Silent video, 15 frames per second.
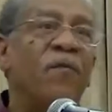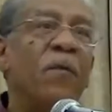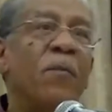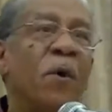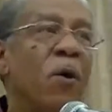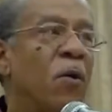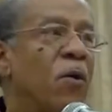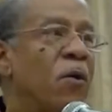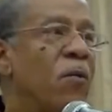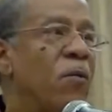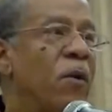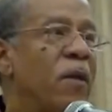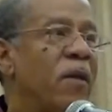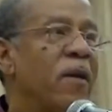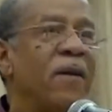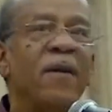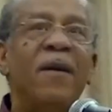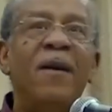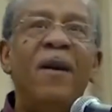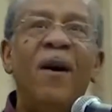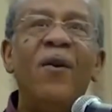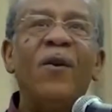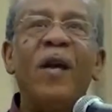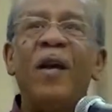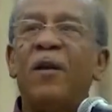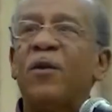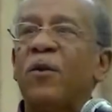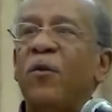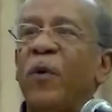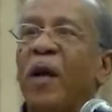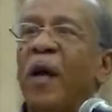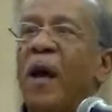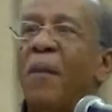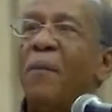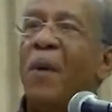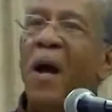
familiar with it? Okay, so we got